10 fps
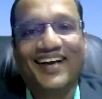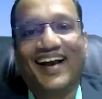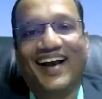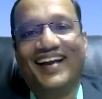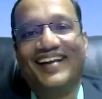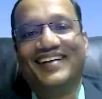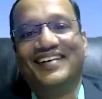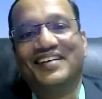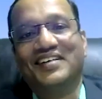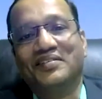And
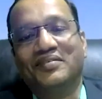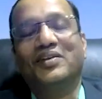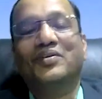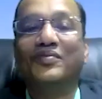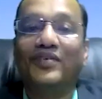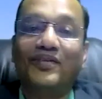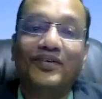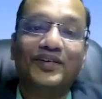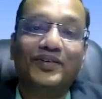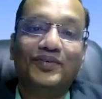we look
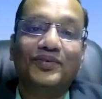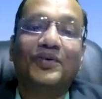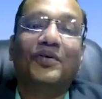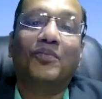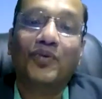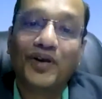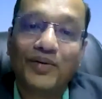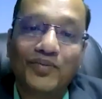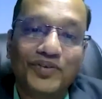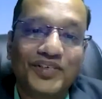forward to more and
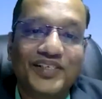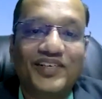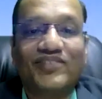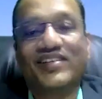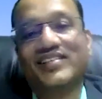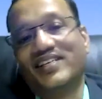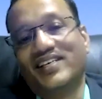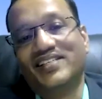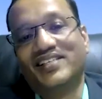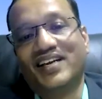more such interesting,
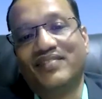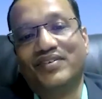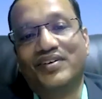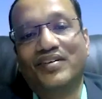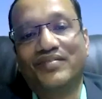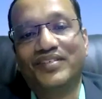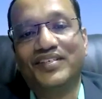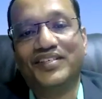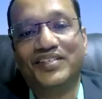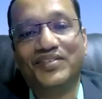insightful
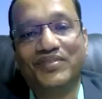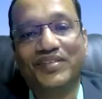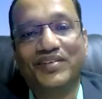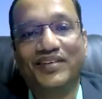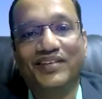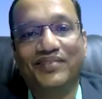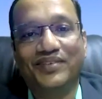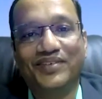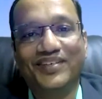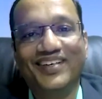conversations with you in the
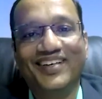future.